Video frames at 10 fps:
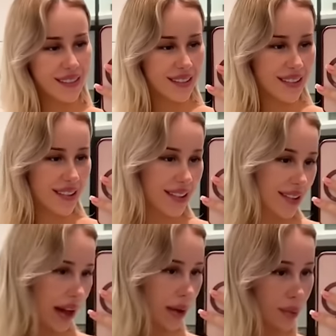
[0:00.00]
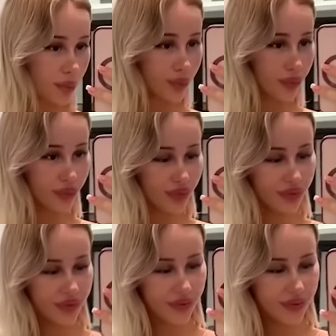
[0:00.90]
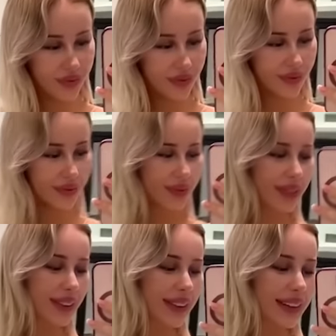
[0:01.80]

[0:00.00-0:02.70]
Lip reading: (no one is talking)